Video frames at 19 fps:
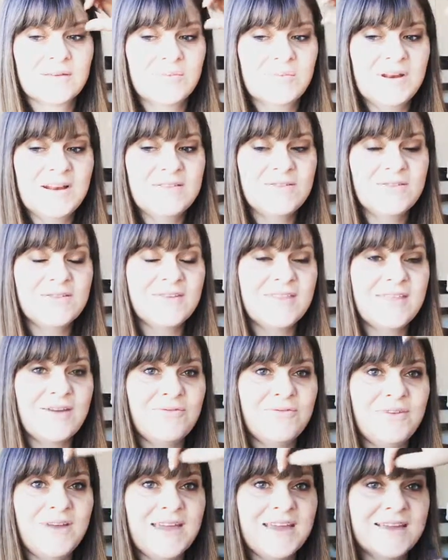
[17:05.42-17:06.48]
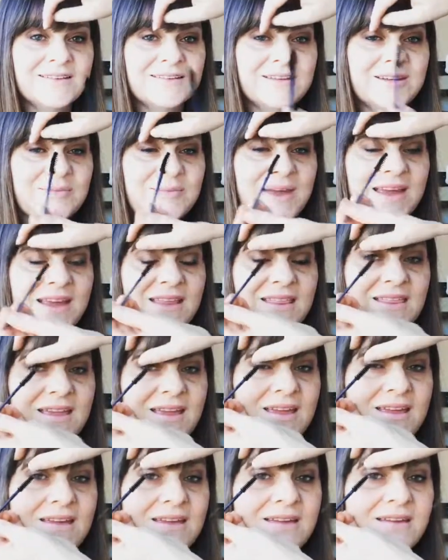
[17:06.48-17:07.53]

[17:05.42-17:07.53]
But it's also that fake it till you make it thing